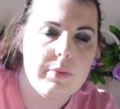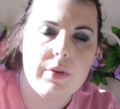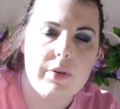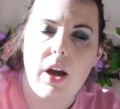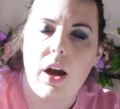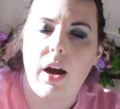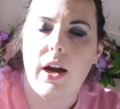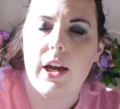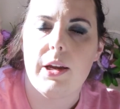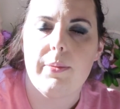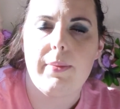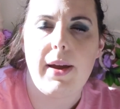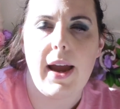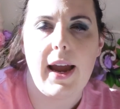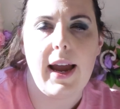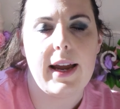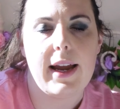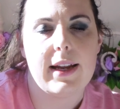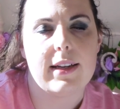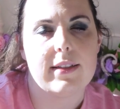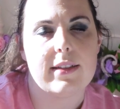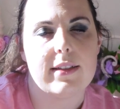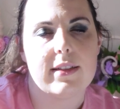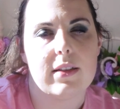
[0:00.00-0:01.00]
time
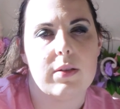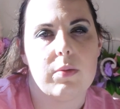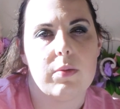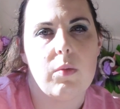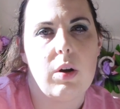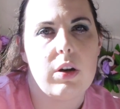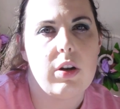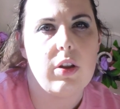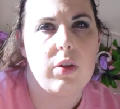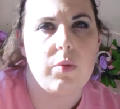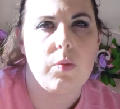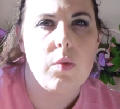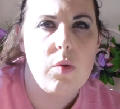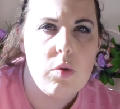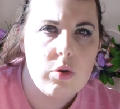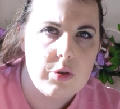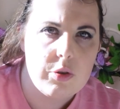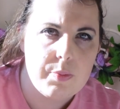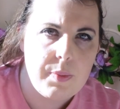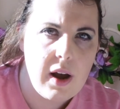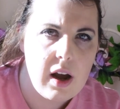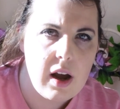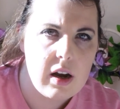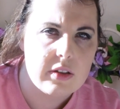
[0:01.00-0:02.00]
at one of the
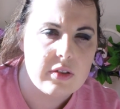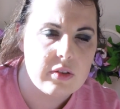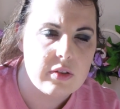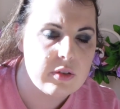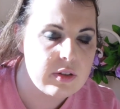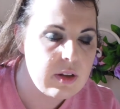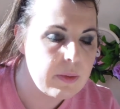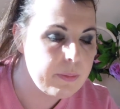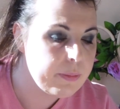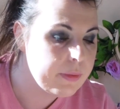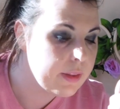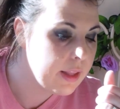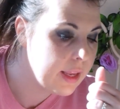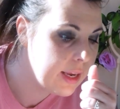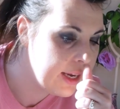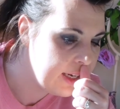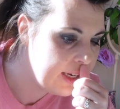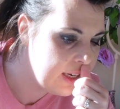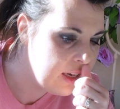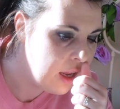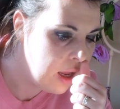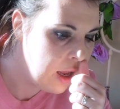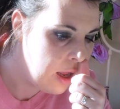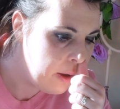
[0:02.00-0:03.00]
water parks or
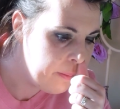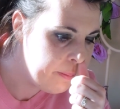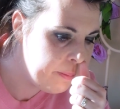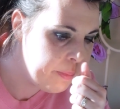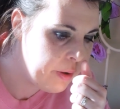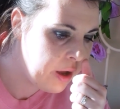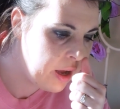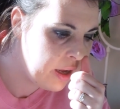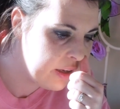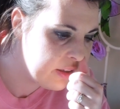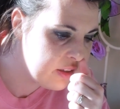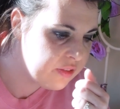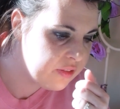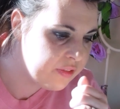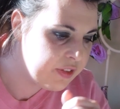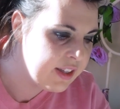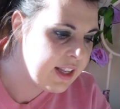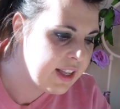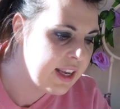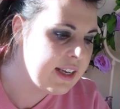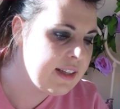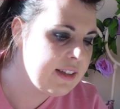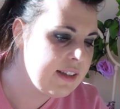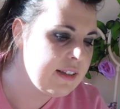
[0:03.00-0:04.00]
something, but
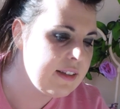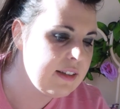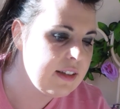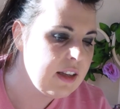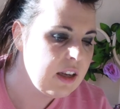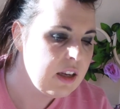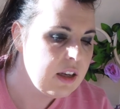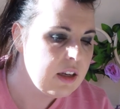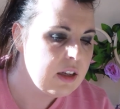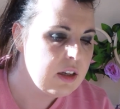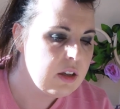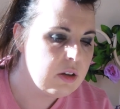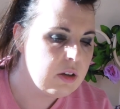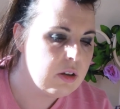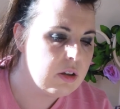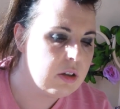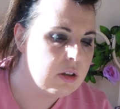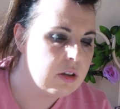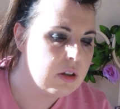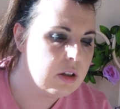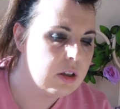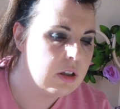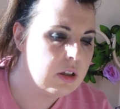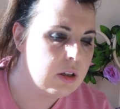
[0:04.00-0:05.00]
for this
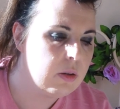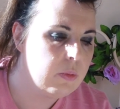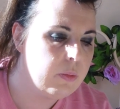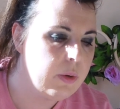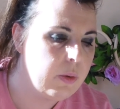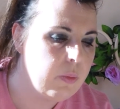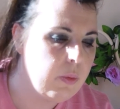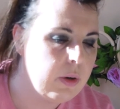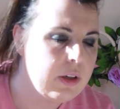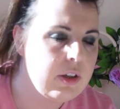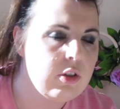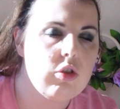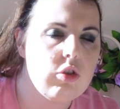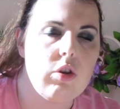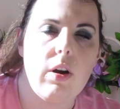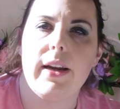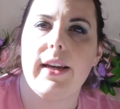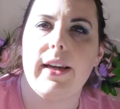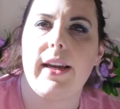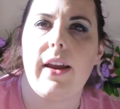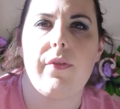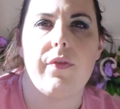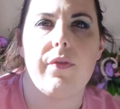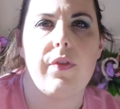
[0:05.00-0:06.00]
we want to
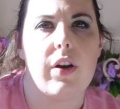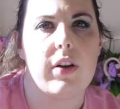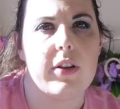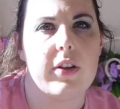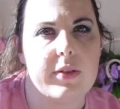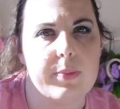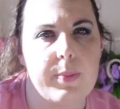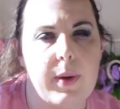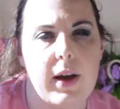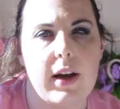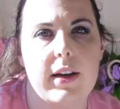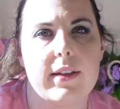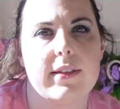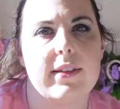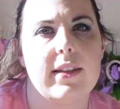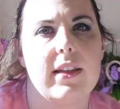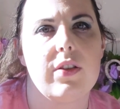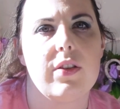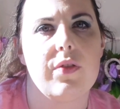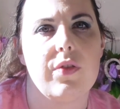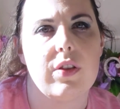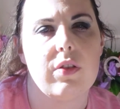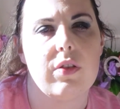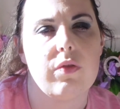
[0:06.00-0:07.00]
try and get fast
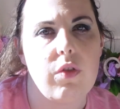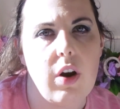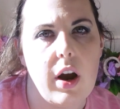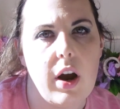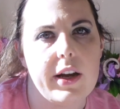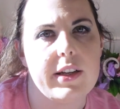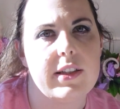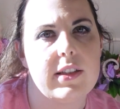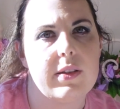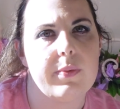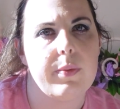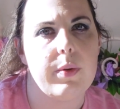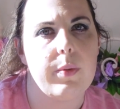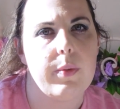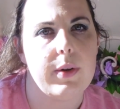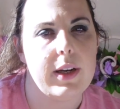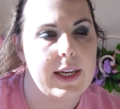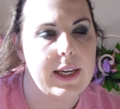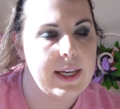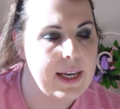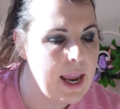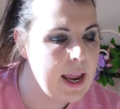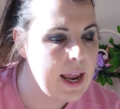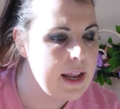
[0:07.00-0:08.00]
passes for the rides that we
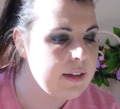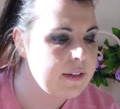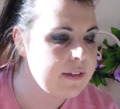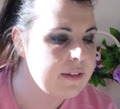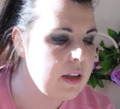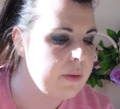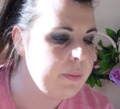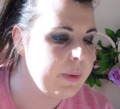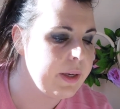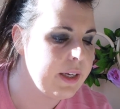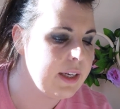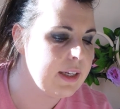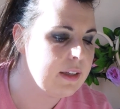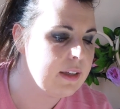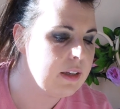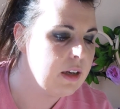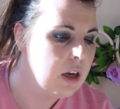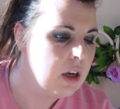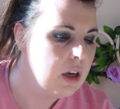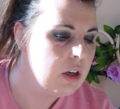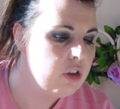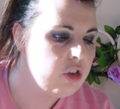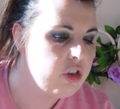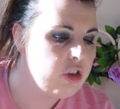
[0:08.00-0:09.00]
want to get, so we can
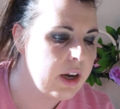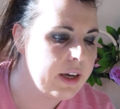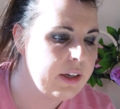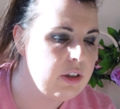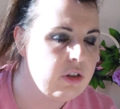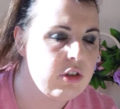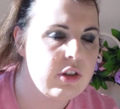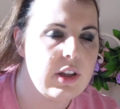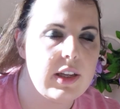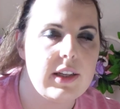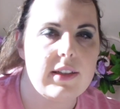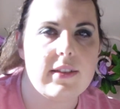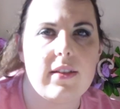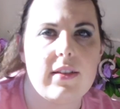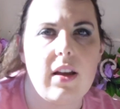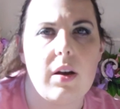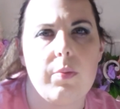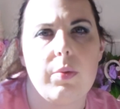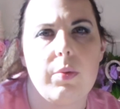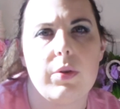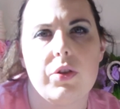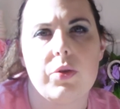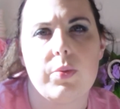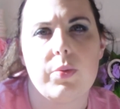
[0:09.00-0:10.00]
change things
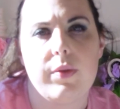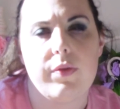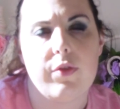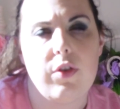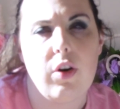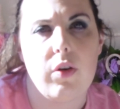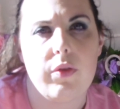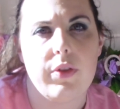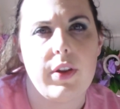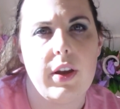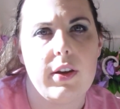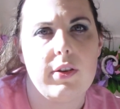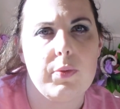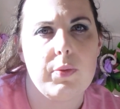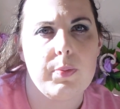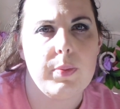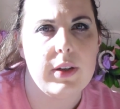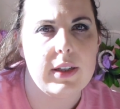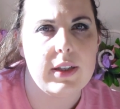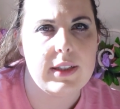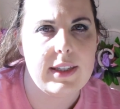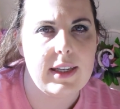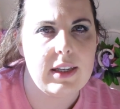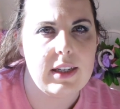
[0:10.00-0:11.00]
up once we've got those
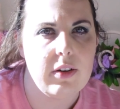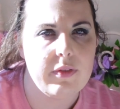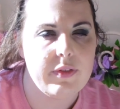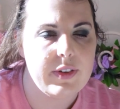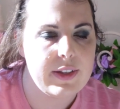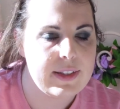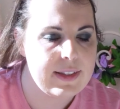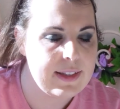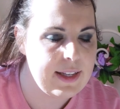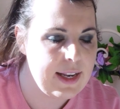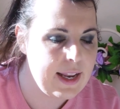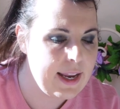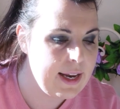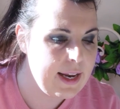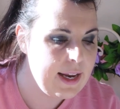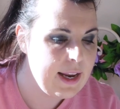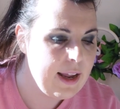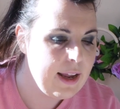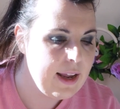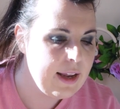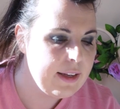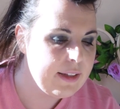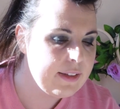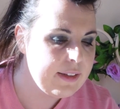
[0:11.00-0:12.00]
booked in, obviously.
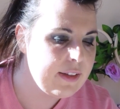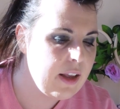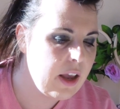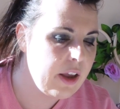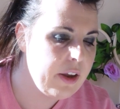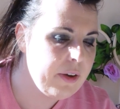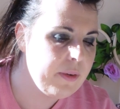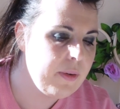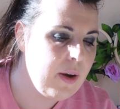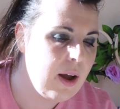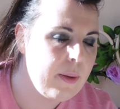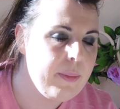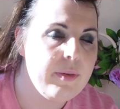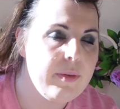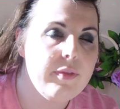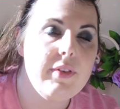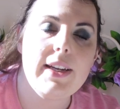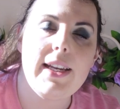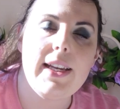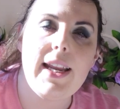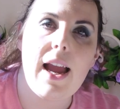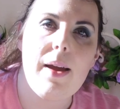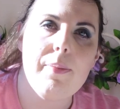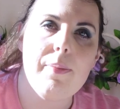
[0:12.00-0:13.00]
So I'd be
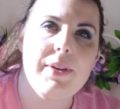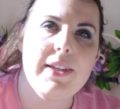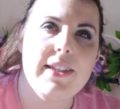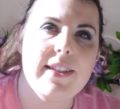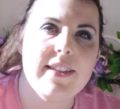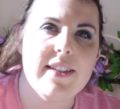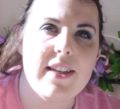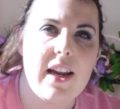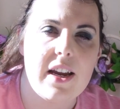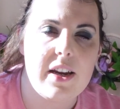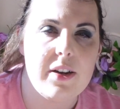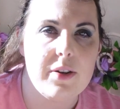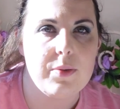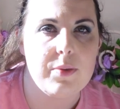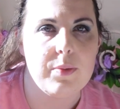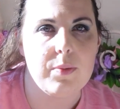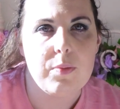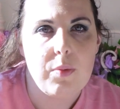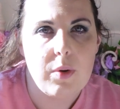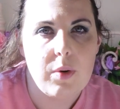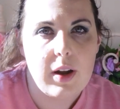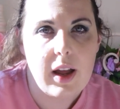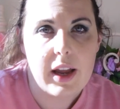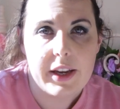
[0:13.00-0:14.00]
really happy to know,
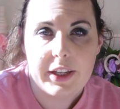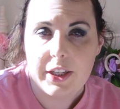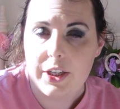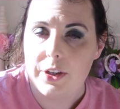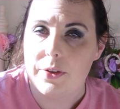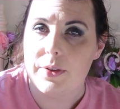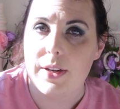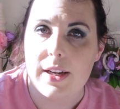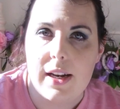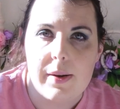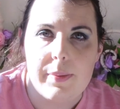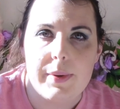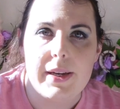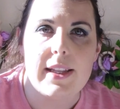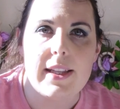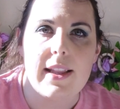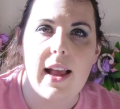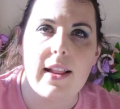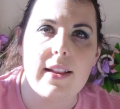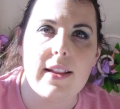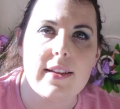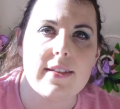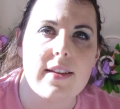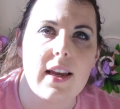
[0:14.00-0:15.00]
are you going to be
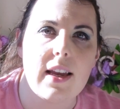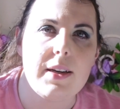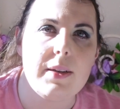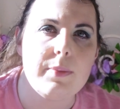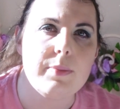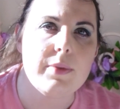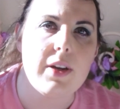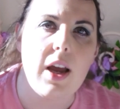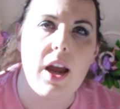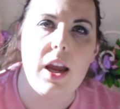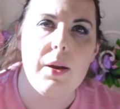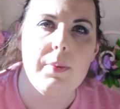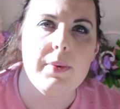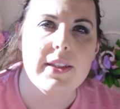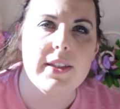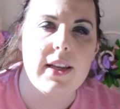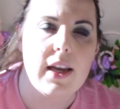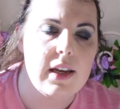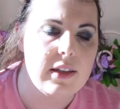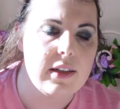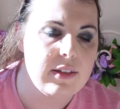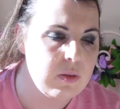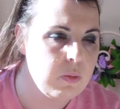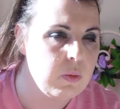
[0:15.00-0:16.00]
there the same time as
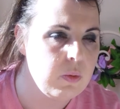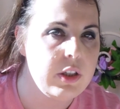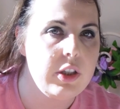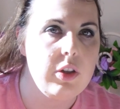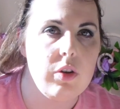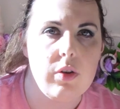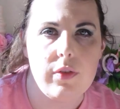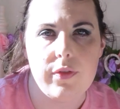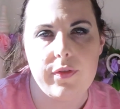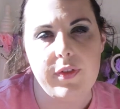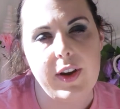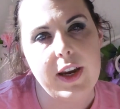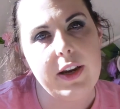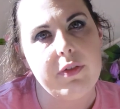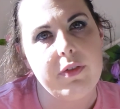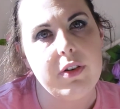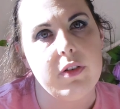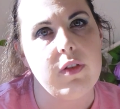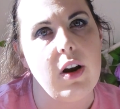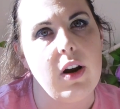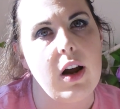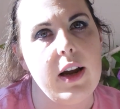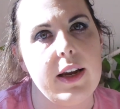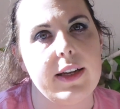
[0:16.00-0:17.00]
us? What are your
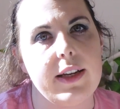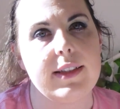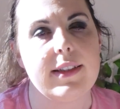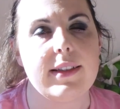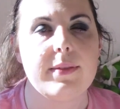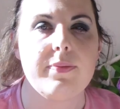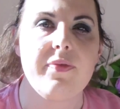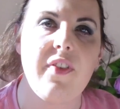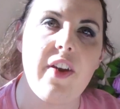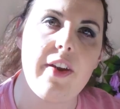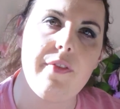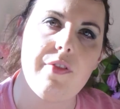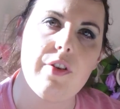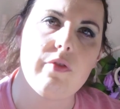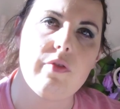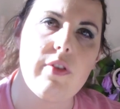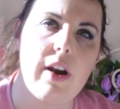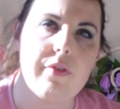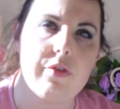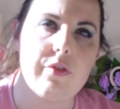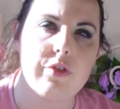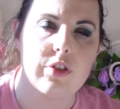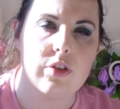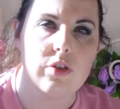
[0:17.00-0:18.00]
favourite rides, favourite
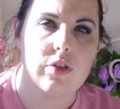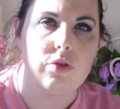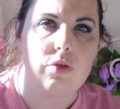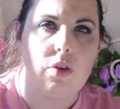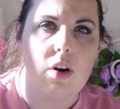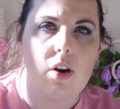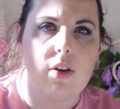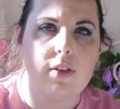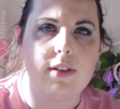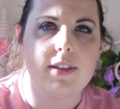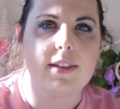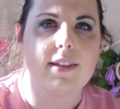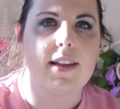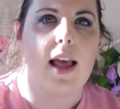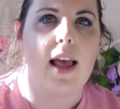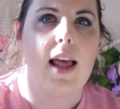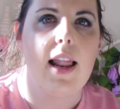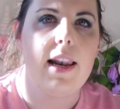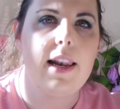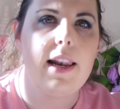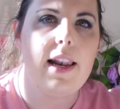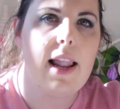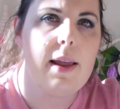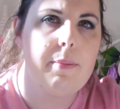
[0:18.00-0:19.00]
restaurants?
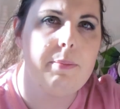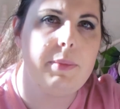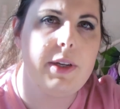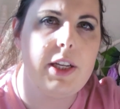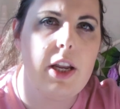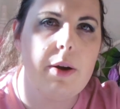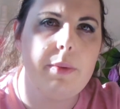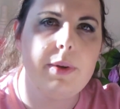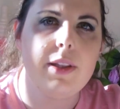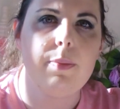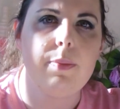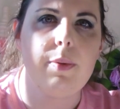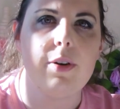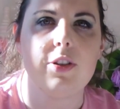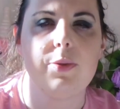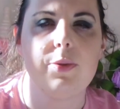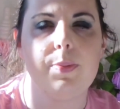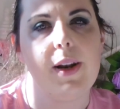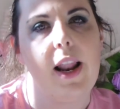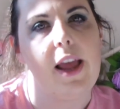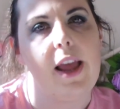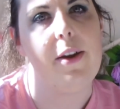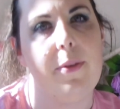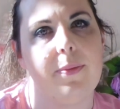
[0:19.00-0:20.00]
Let me know in the
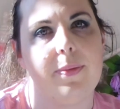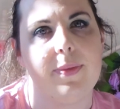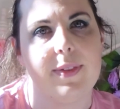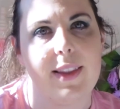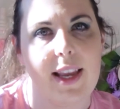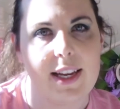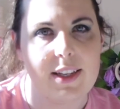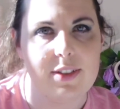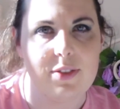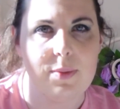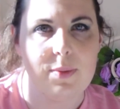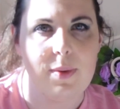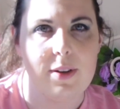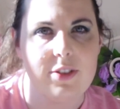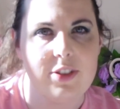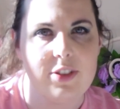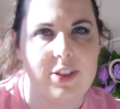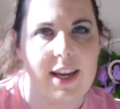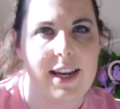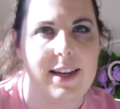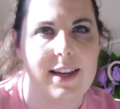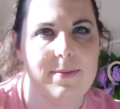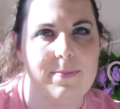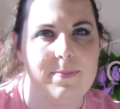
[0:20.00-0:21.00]
box below. Thanks for
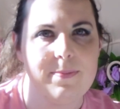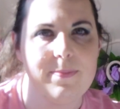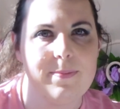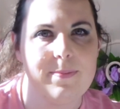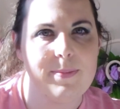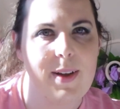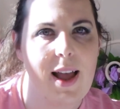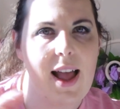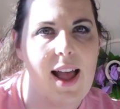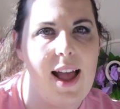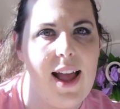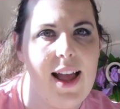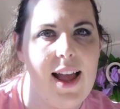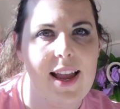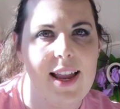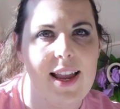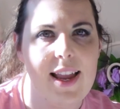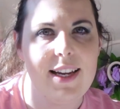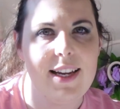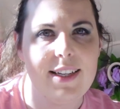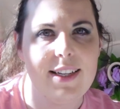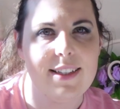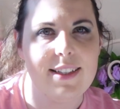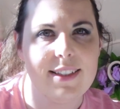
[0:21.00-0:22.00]
watching.
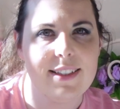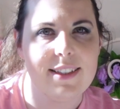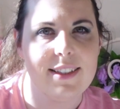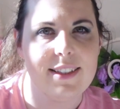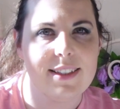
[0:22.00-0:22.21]
Bye!